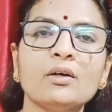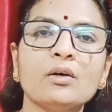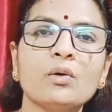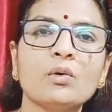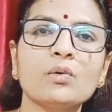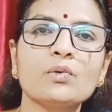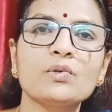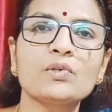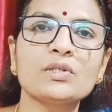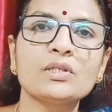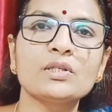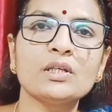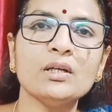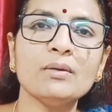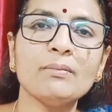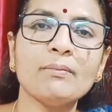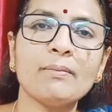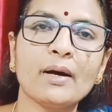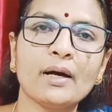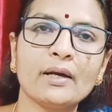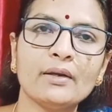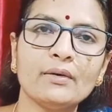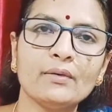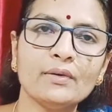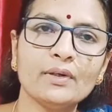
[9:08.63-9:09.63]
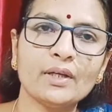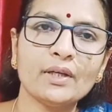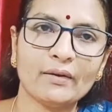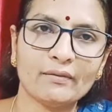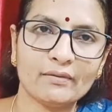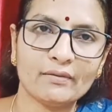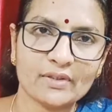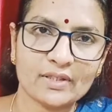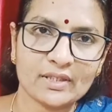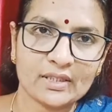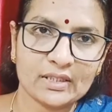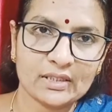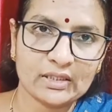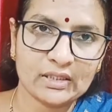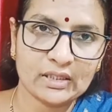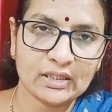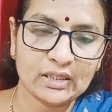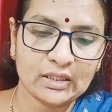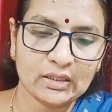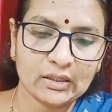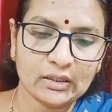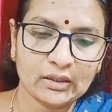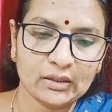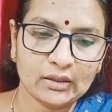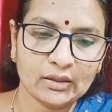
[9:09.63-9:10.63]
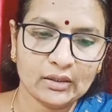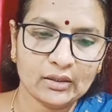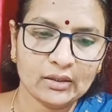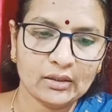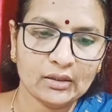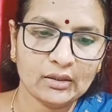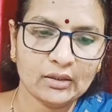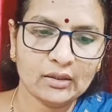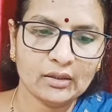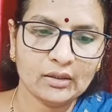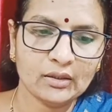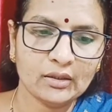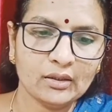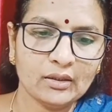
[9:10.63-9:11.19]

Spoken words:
and the coastal biodiversity.